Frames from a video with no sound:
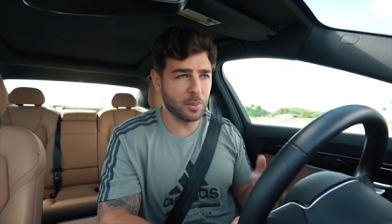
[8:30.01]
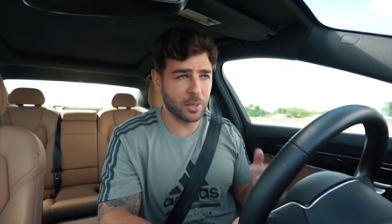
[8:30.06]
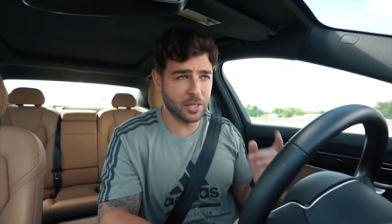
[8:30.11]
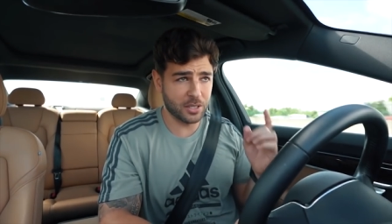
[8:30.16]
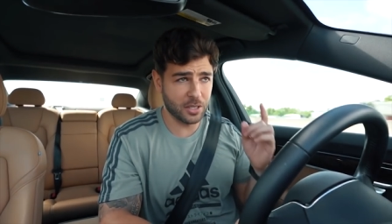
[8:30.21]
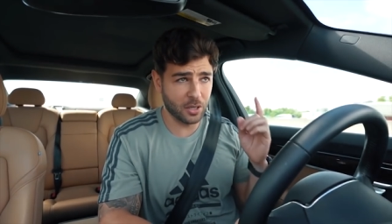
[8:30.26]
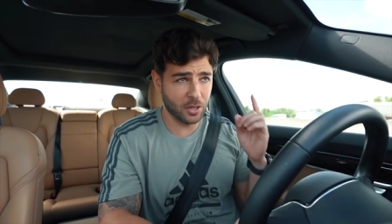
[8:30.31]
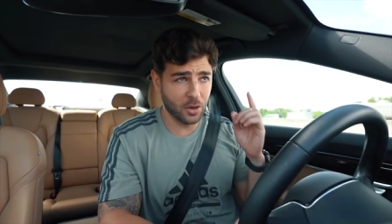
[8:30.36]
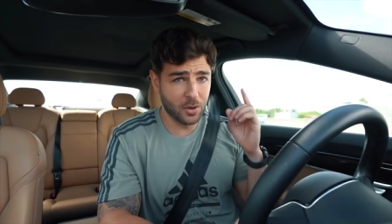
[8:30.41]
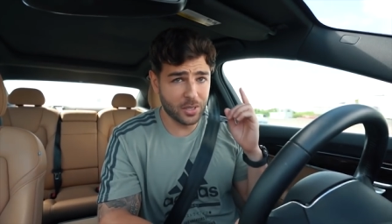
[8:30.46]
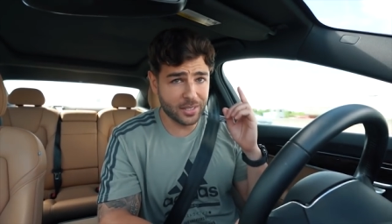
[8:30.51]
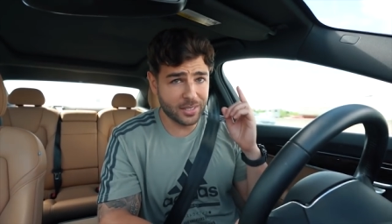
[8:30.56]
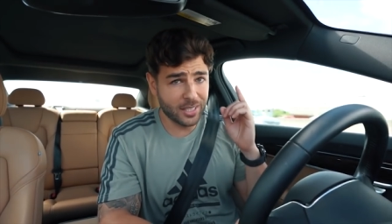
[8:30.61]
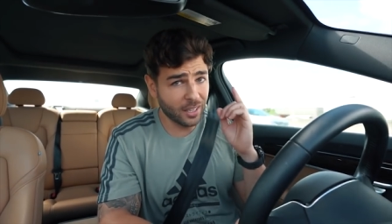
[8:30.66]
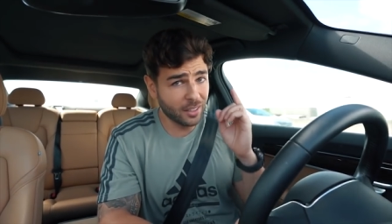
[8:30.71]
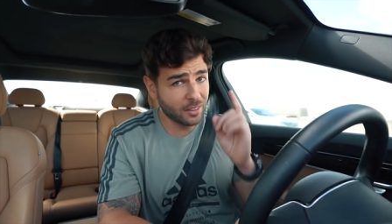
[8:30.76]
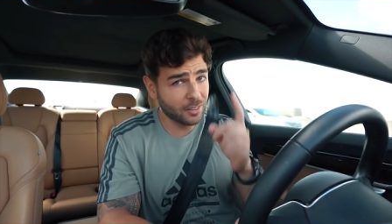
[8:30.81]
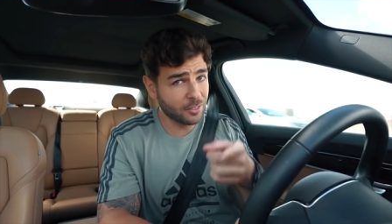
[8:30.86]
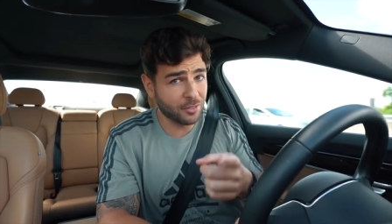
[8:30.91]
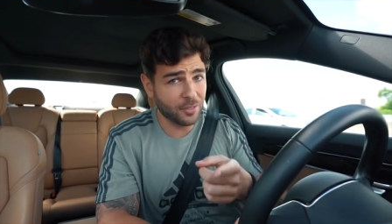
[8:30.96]
because they're going to
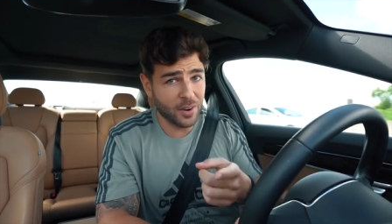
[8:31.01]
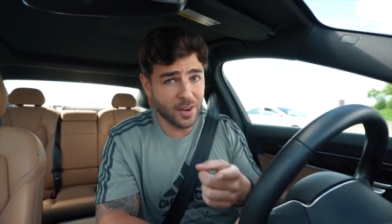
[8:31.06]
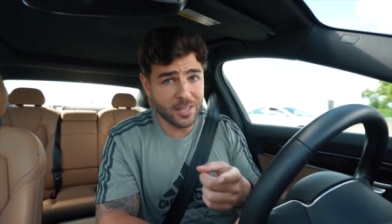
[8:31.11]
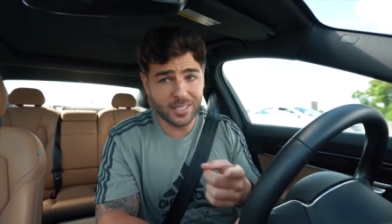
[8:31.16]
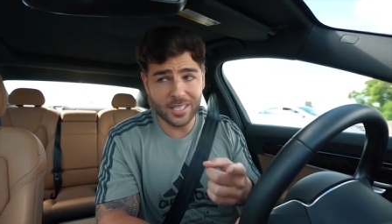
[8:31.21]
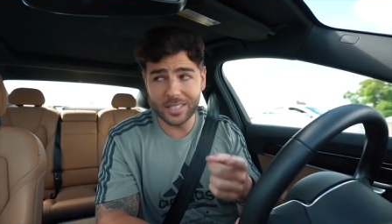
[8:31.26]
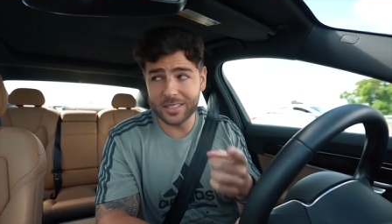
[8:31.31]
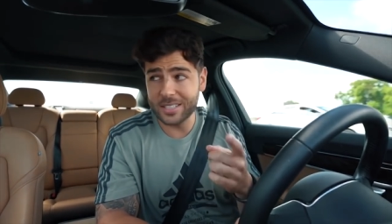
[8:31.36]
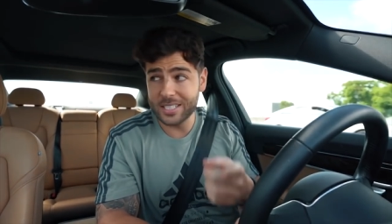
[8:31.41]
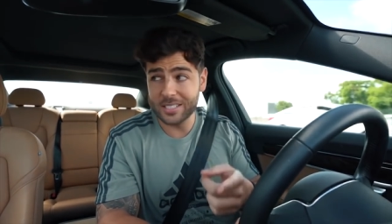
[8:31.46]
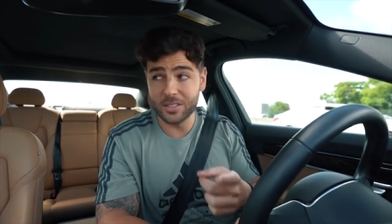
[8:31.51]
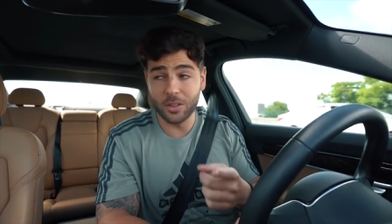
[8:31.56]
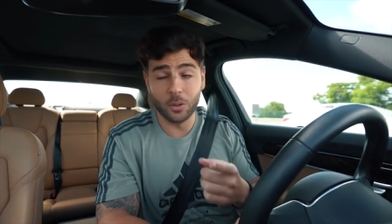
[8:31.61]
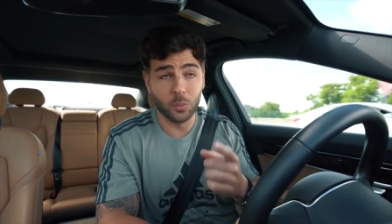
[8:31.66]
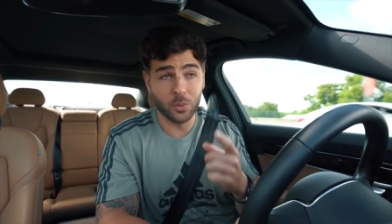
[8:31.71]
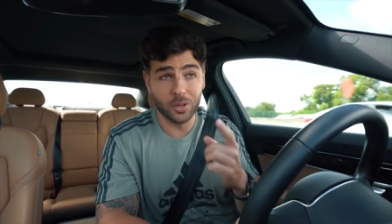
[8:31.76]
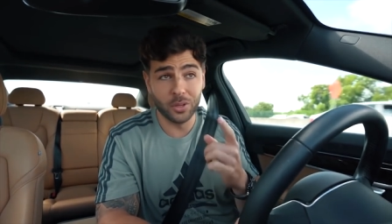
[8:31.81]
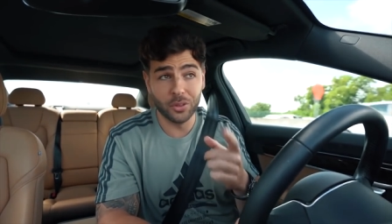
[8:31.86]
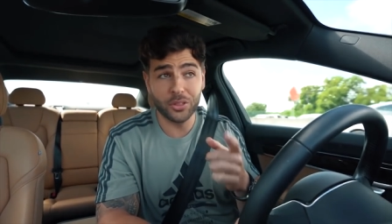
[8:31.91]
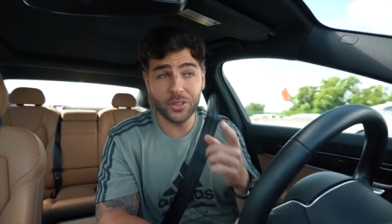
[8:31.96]
tell their friends that these are the
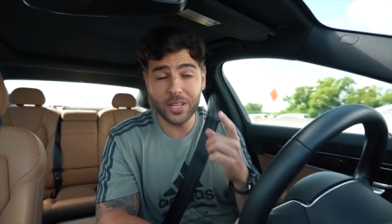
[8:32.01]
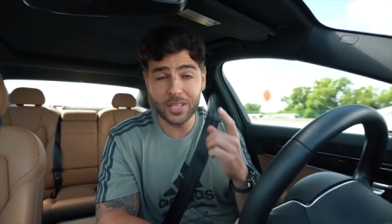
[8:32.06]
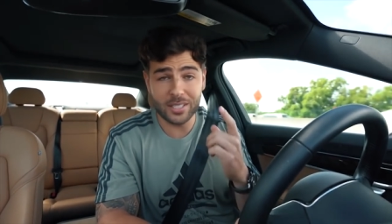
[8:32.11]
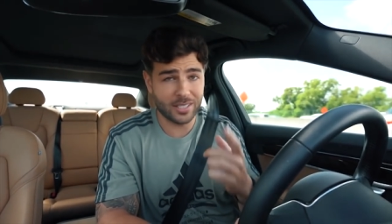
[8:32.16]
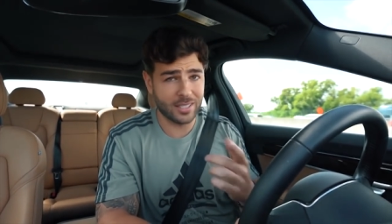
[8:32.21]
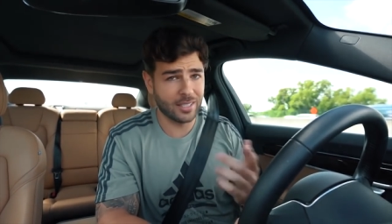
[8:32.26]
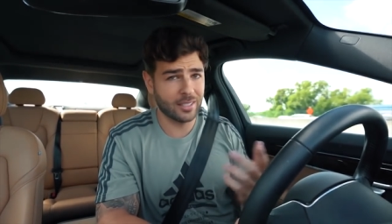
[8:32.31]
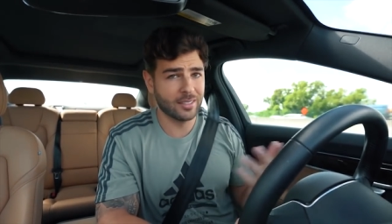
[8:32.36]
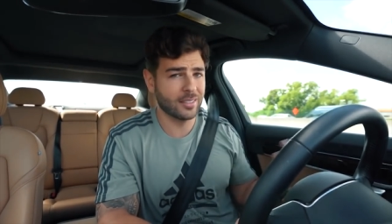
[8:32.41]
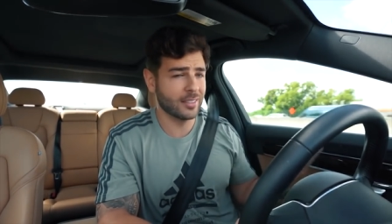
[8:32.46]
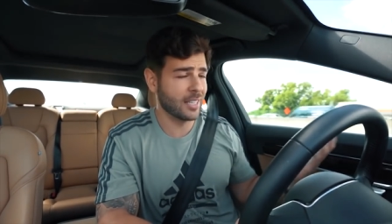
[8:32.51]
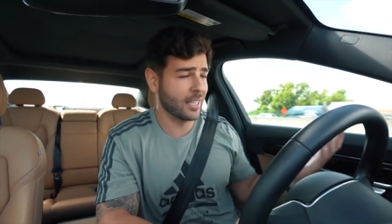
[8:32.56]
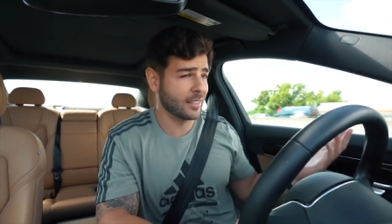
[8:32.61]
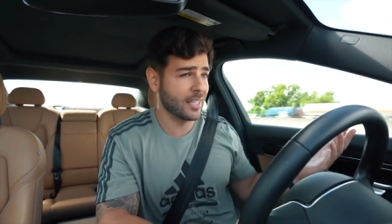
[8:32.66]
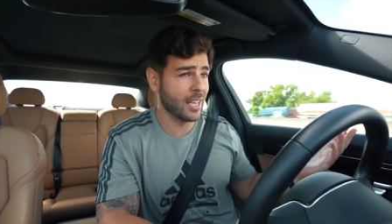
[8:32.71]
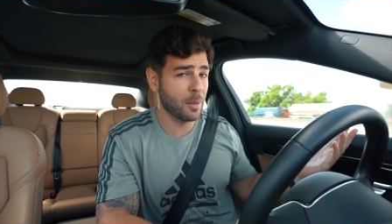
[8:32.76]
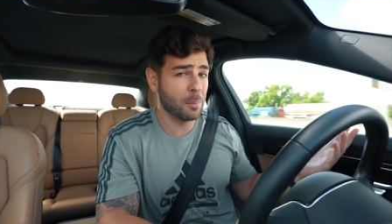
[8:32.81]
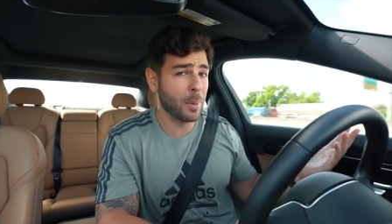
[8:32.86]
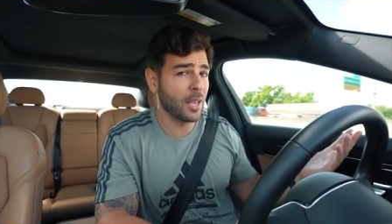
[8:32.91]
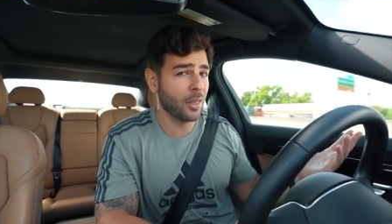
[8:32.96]
real things, that
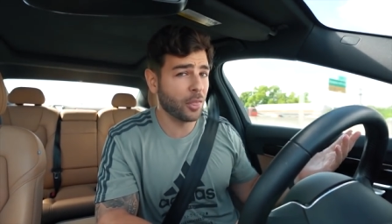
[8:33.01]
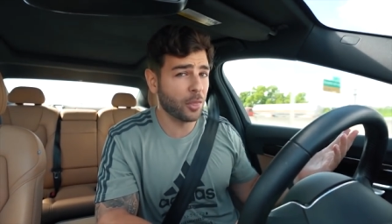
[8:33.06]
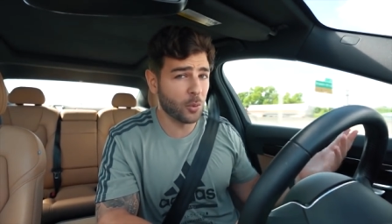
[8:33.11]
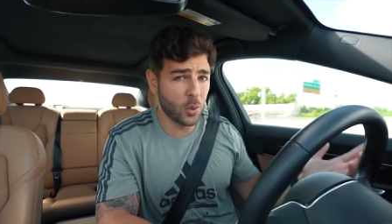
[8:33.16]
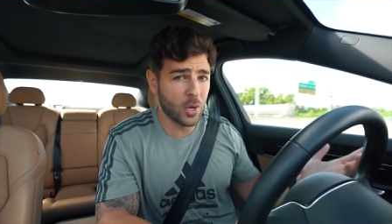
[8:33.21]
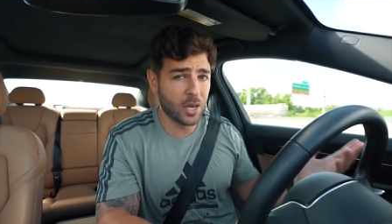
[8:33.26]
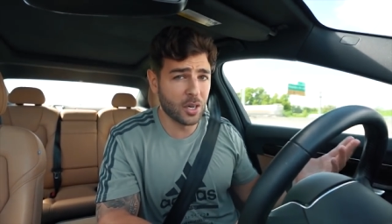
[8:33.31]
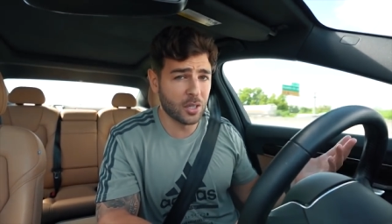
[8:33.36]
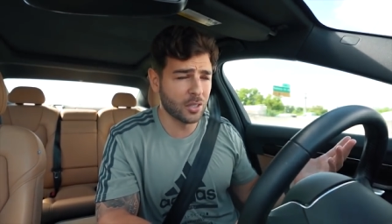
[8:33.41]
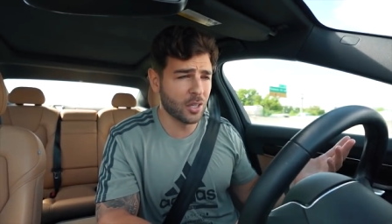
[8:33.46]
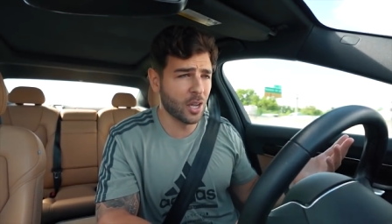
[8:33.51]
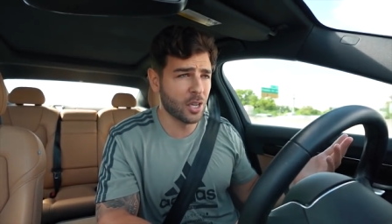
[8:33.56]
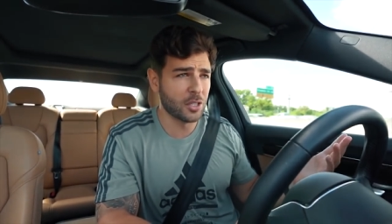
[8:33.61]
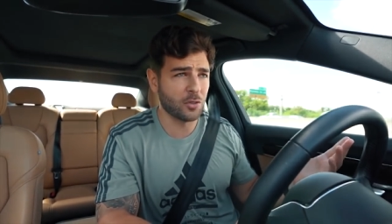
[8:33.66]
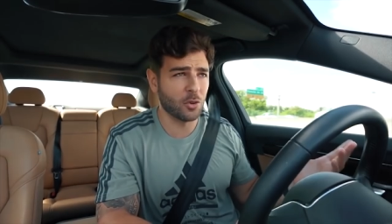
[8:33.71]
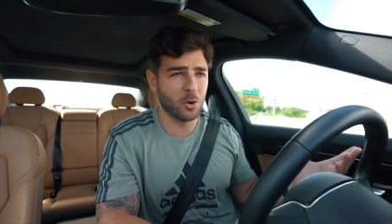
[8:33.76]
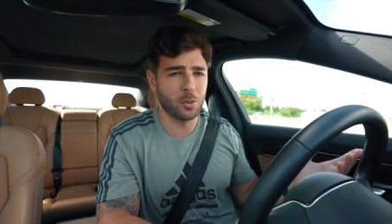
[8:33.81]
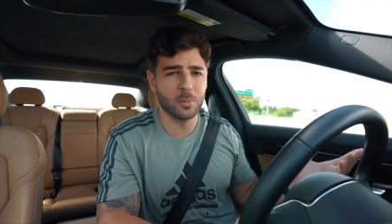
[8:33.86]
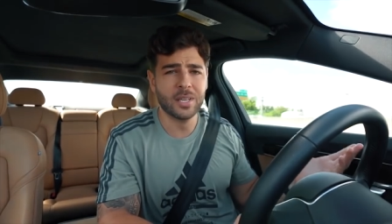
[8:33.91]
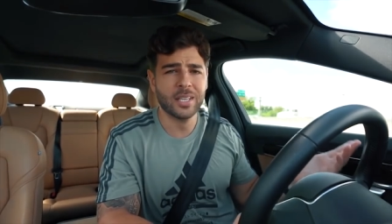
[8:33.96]
they paid three hundred dollars
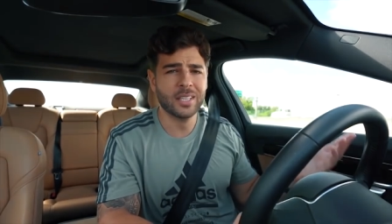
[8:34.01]
for them.